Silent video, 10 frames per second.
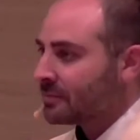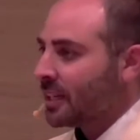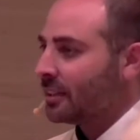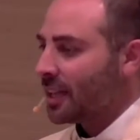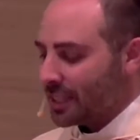
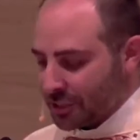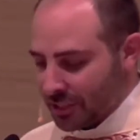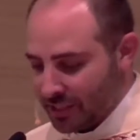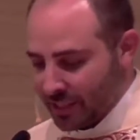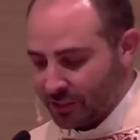
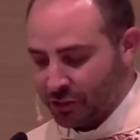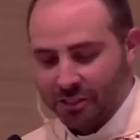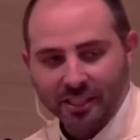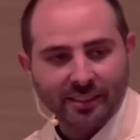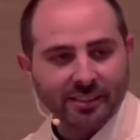Elijah has
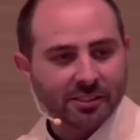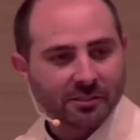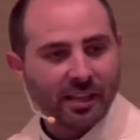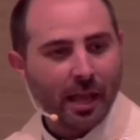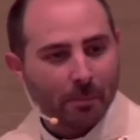just had
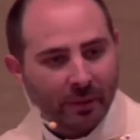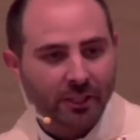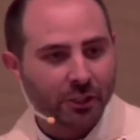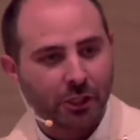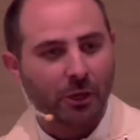this epic
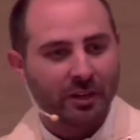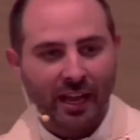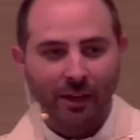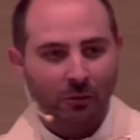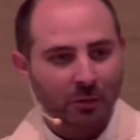
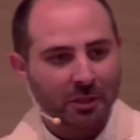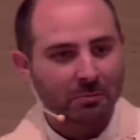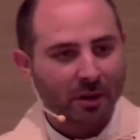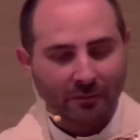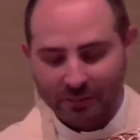showdown with the
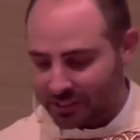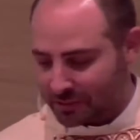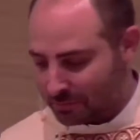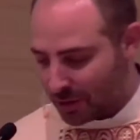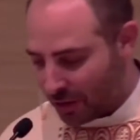prophets
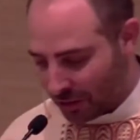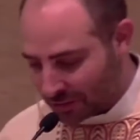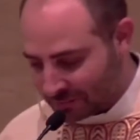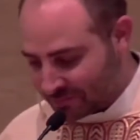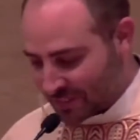of
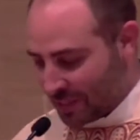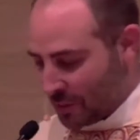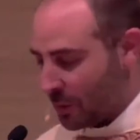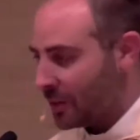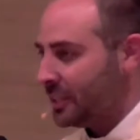Baal,
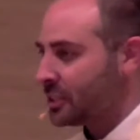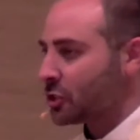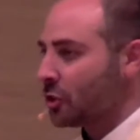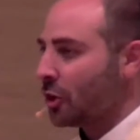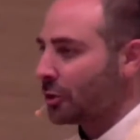where he
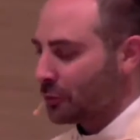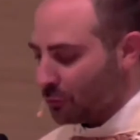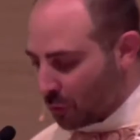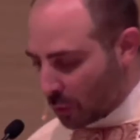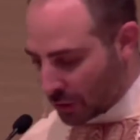slaughtered
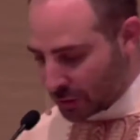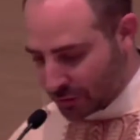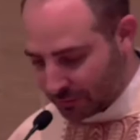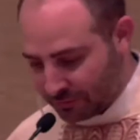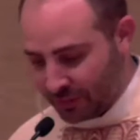
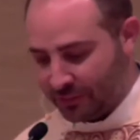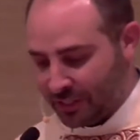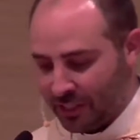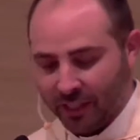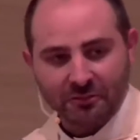
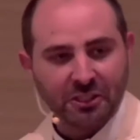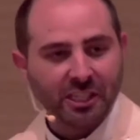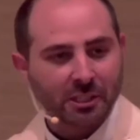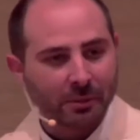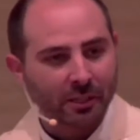450 of
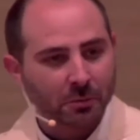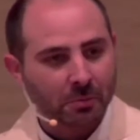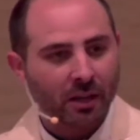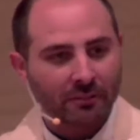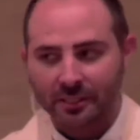Jezebel's
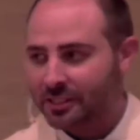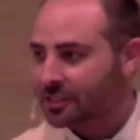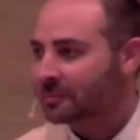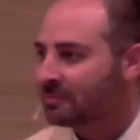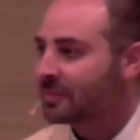prophets.
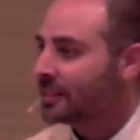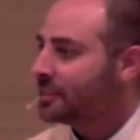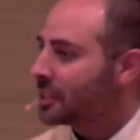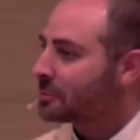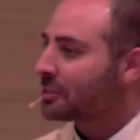
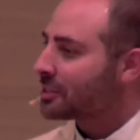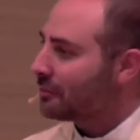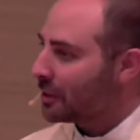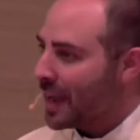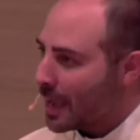Jezebel's not
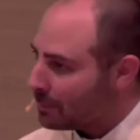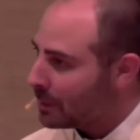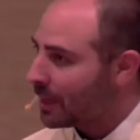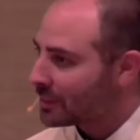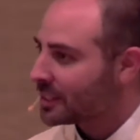very happy
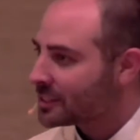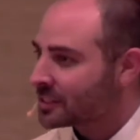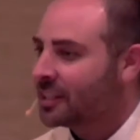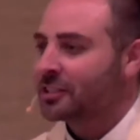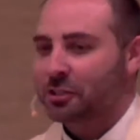about
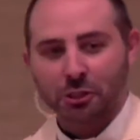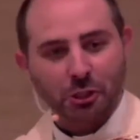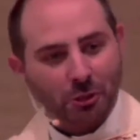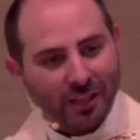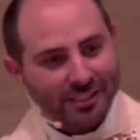this, so she
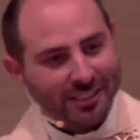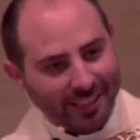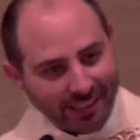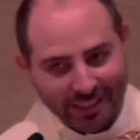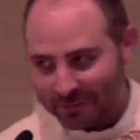tries to
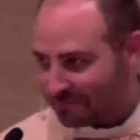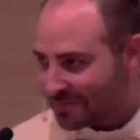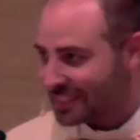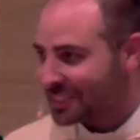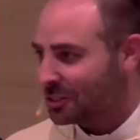kill him.
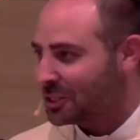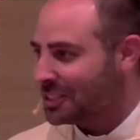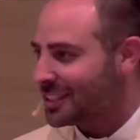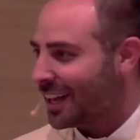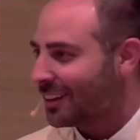And so she's
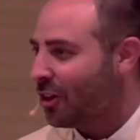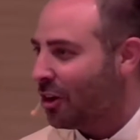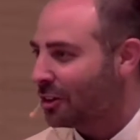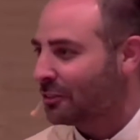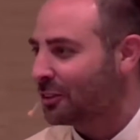got
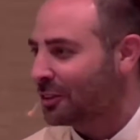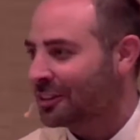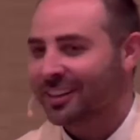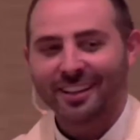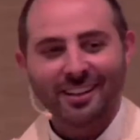all of
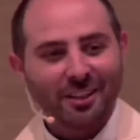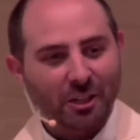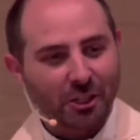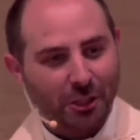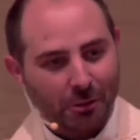her
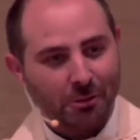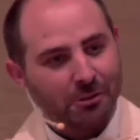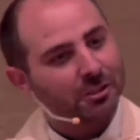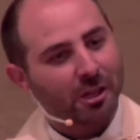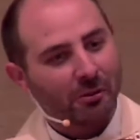
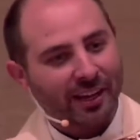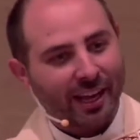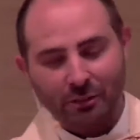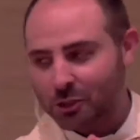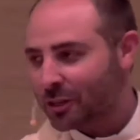goons going
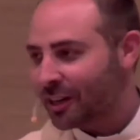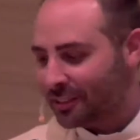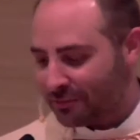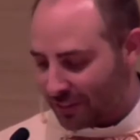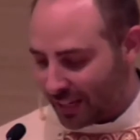out trying to
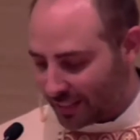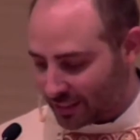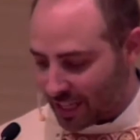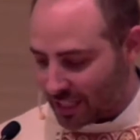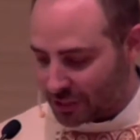find
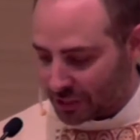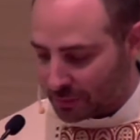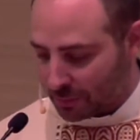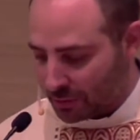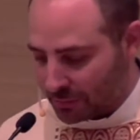Elijah to
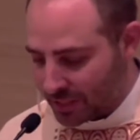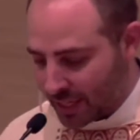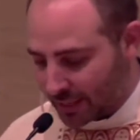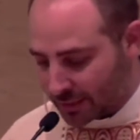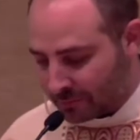put him to
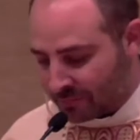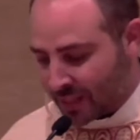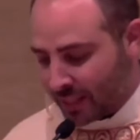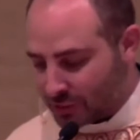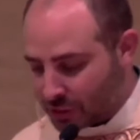death.
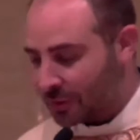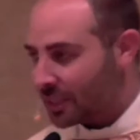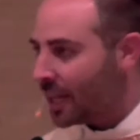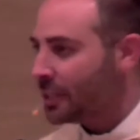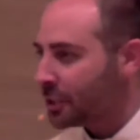And so
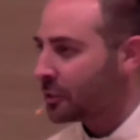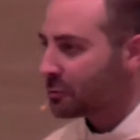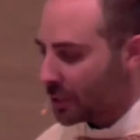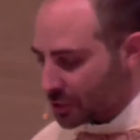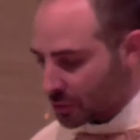Elijah
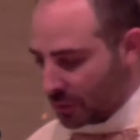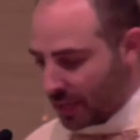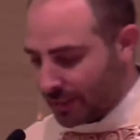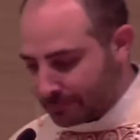runs away.